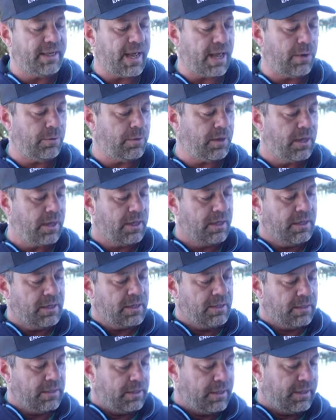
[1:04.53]
down.
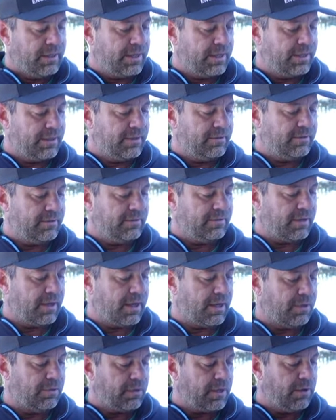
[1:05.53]
Again, this is
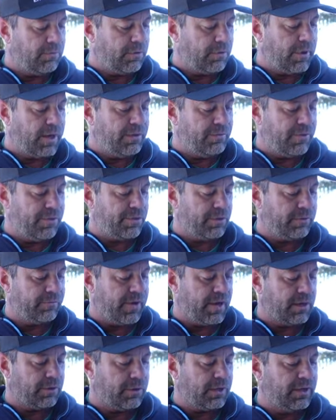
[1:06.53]
comfort rated for
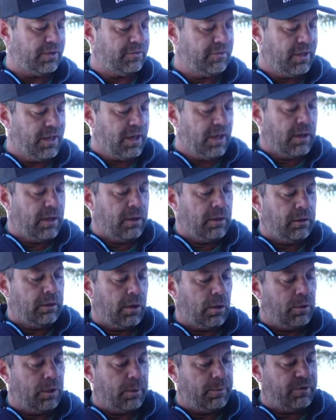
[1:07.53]
35 degrees.
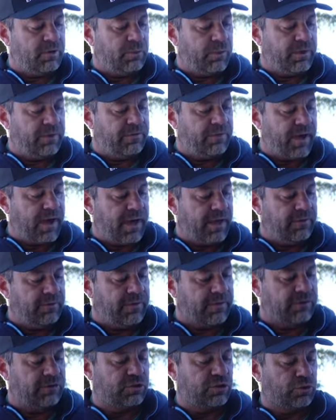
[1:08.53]
Lower limit 25,
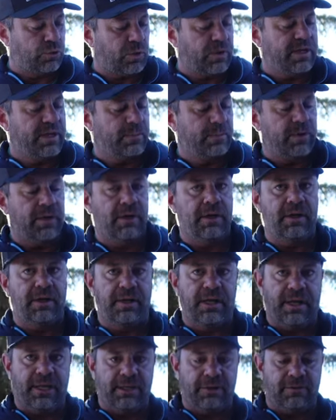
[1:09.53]
extreme
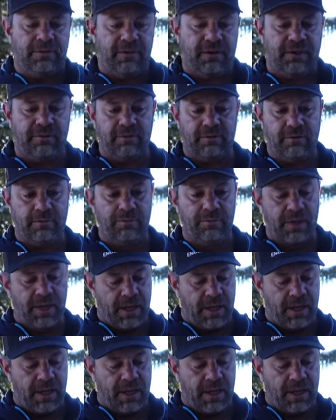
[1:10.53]
-6.